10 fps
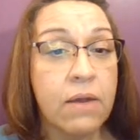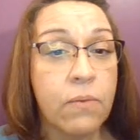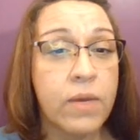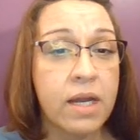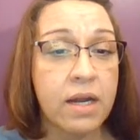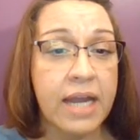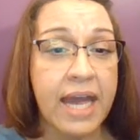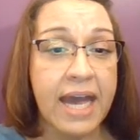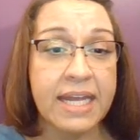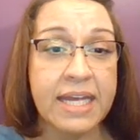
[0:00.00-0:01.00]
We are
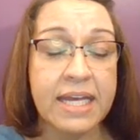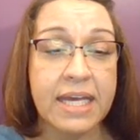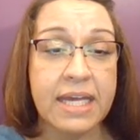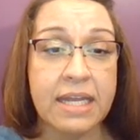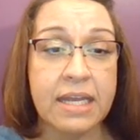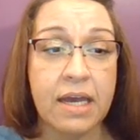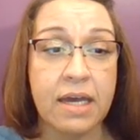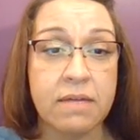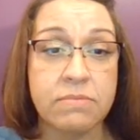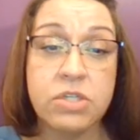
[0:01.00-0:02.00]
adding in
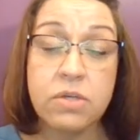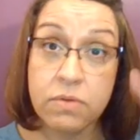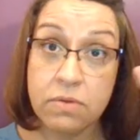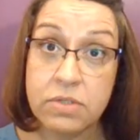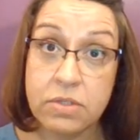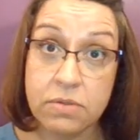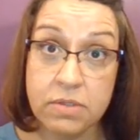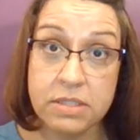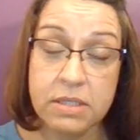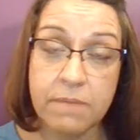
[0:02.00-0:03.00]
two new
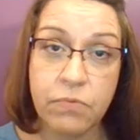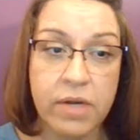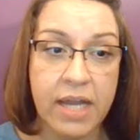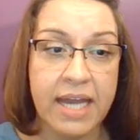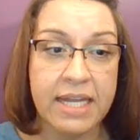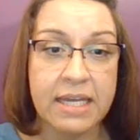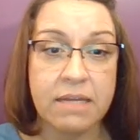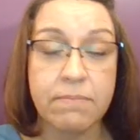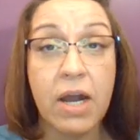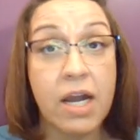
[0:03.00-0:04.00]
tools. We're adding
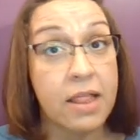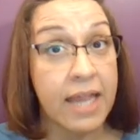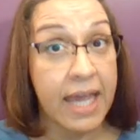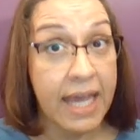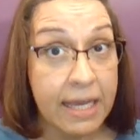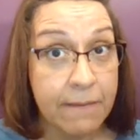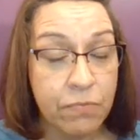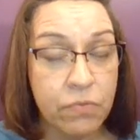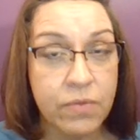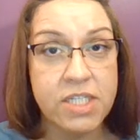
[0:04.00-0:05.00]
in Parlay,
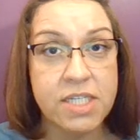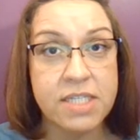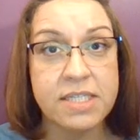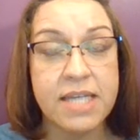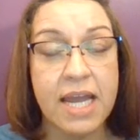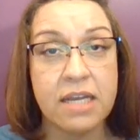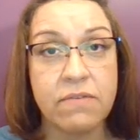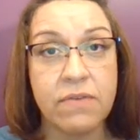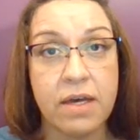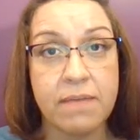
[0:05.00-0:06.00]
which is kind
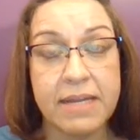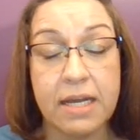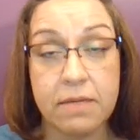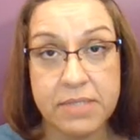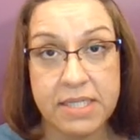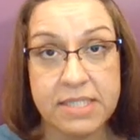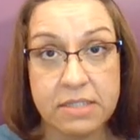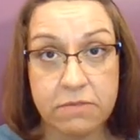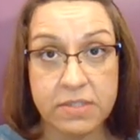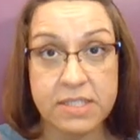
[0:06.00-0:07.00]
of, it helps us
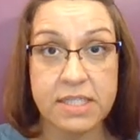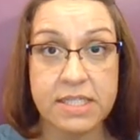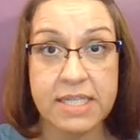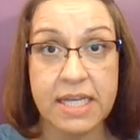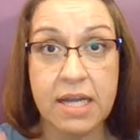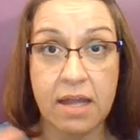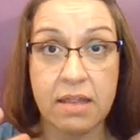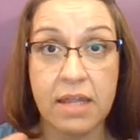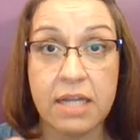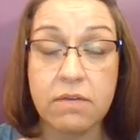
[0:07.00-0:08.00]
to facilitate
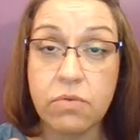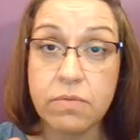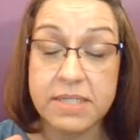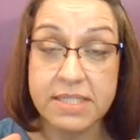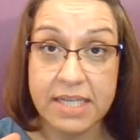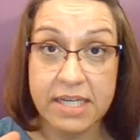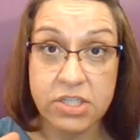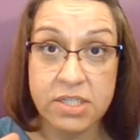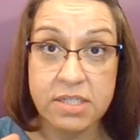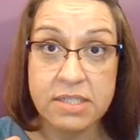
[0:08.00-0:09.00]
online group
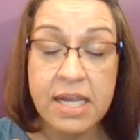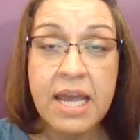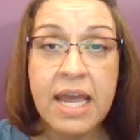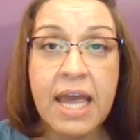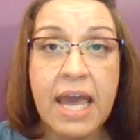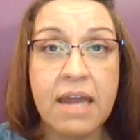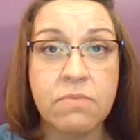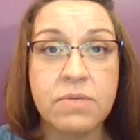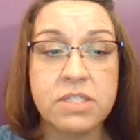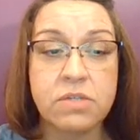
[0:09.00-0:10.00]
discussions. And
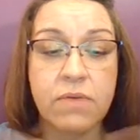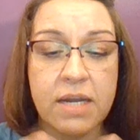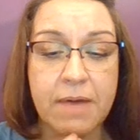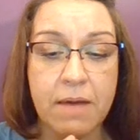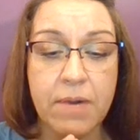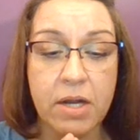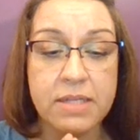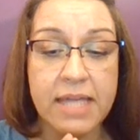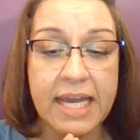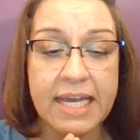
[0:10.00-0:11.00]
what's great about
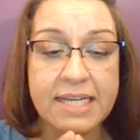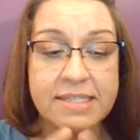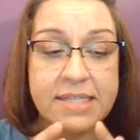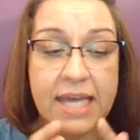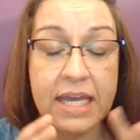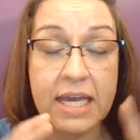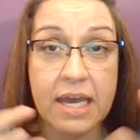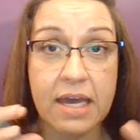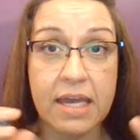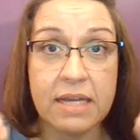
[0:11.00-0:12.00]
Parlay is like
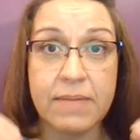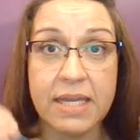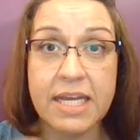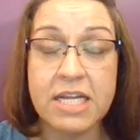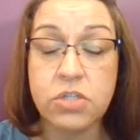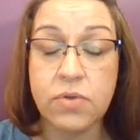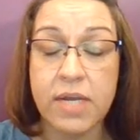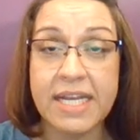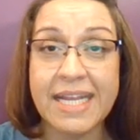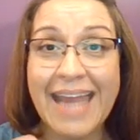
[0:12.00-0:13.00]
anybody can
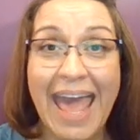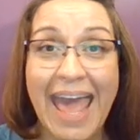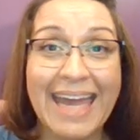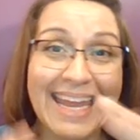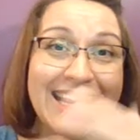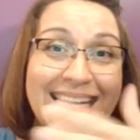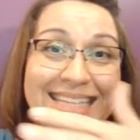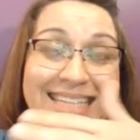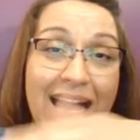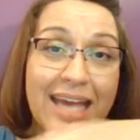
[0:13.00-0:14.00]
join in at
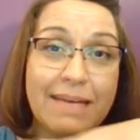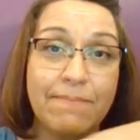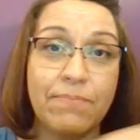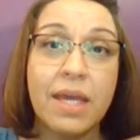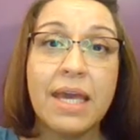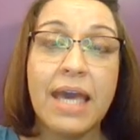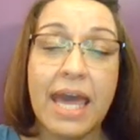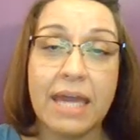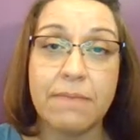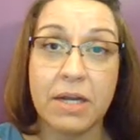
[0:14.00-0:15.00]
any time
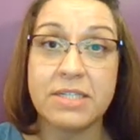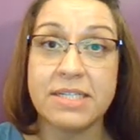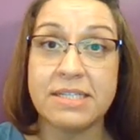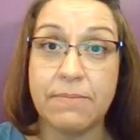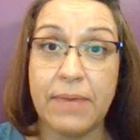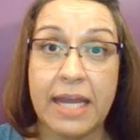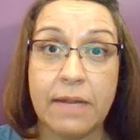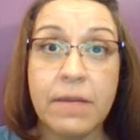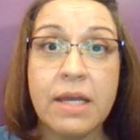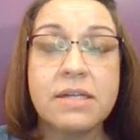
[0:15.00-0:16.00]
and
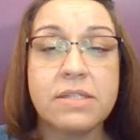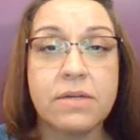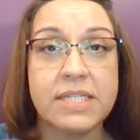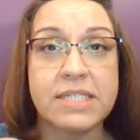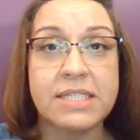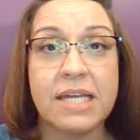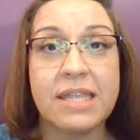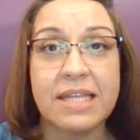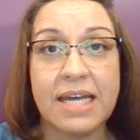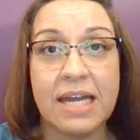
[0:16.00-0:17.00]
participate. So it's
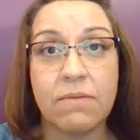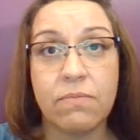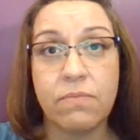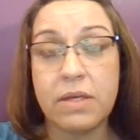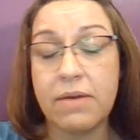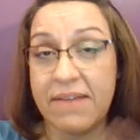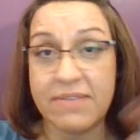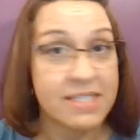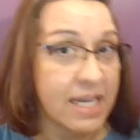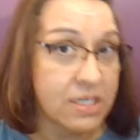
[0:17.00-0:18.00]
nothing that you have
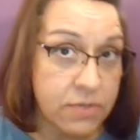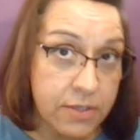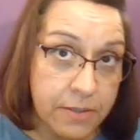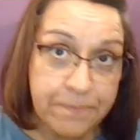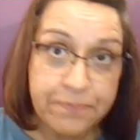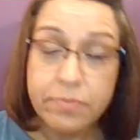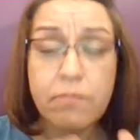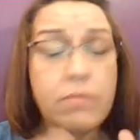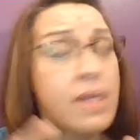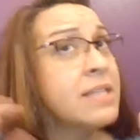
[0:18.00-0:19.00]
to schedule.
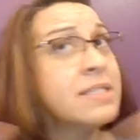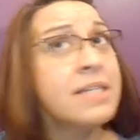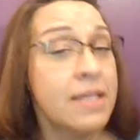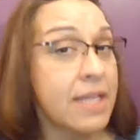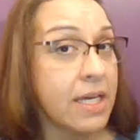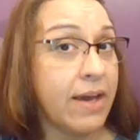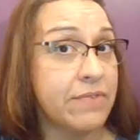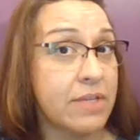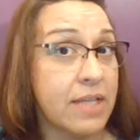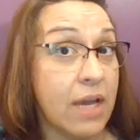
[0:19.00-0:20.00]
It's nothing that you
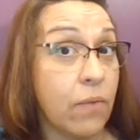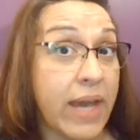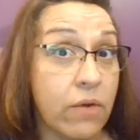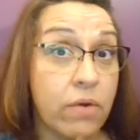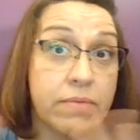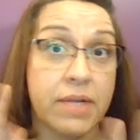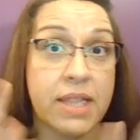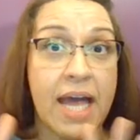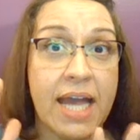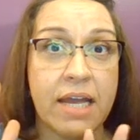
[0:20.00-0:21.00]
have to like wait or
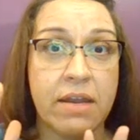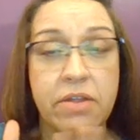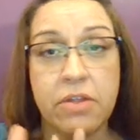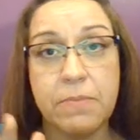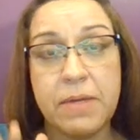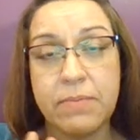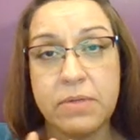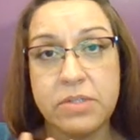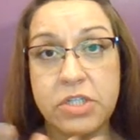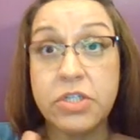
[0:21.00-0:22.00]
rely on other people
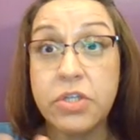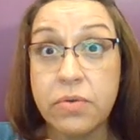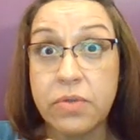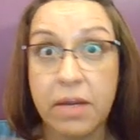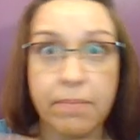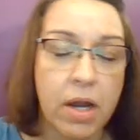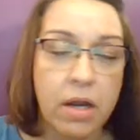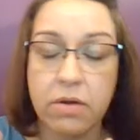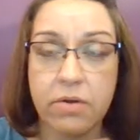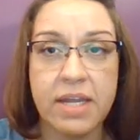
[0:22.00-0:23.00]
to do their
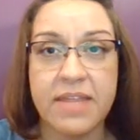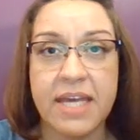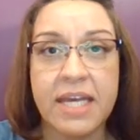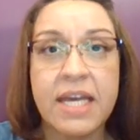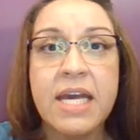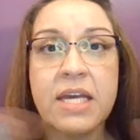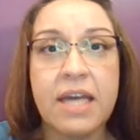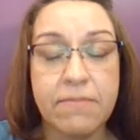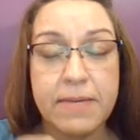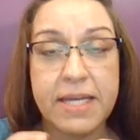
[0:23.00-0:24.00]
part or anything.
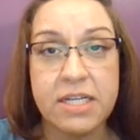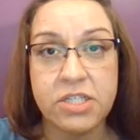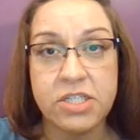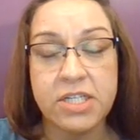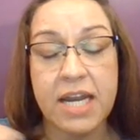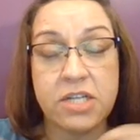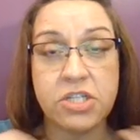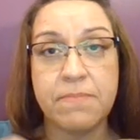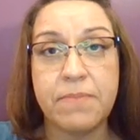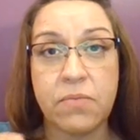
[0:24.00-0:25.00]
Everybody can just kind of
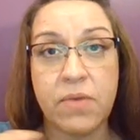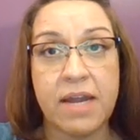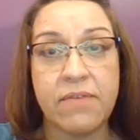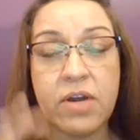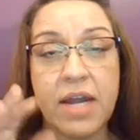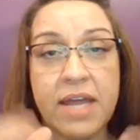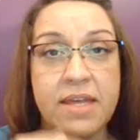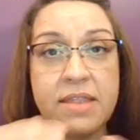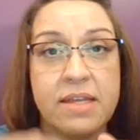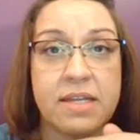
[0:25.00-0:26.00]
jump in whenever, and
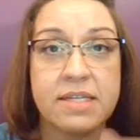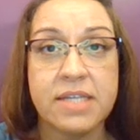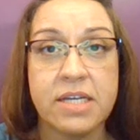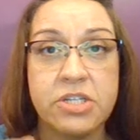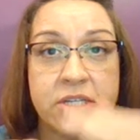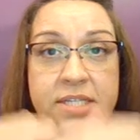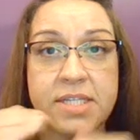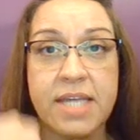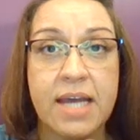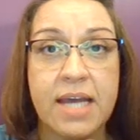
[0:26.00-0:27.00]
then the discussion
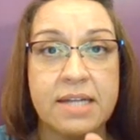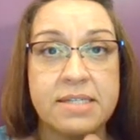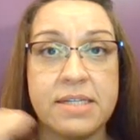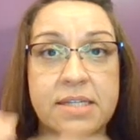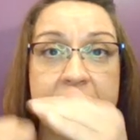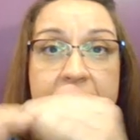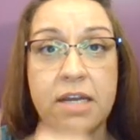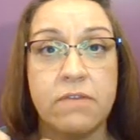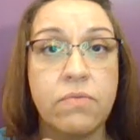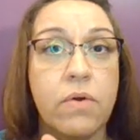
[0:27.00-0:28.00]
is like constantly
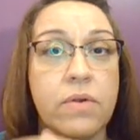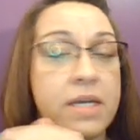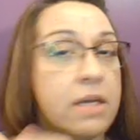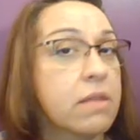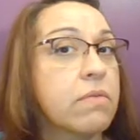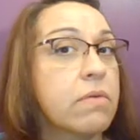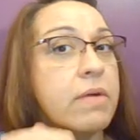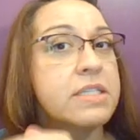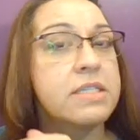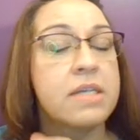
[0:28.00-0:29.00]
kind of rolling through
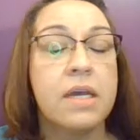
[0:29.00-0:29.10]
its